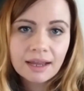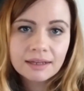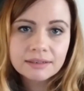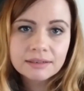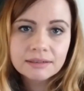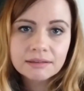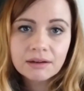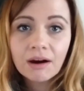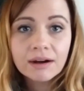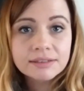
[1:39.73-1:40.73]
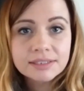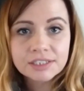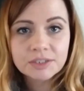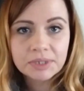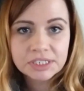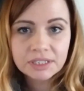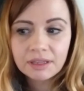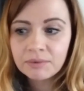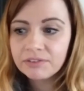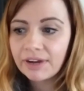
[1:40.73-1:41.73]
and the current situation that we're